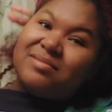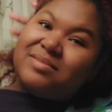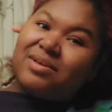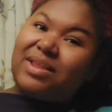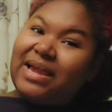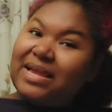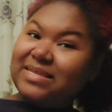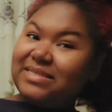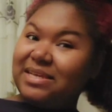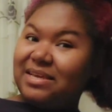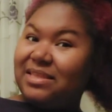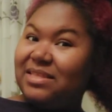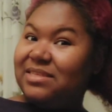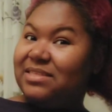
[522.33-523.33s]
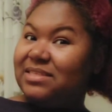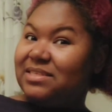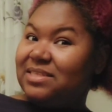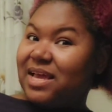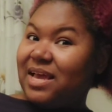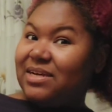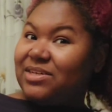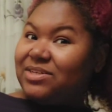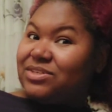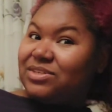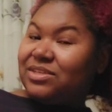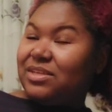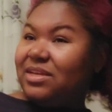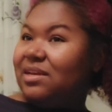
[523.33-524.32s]
So like I said, this is
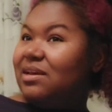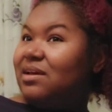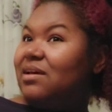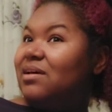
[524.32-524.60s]
actually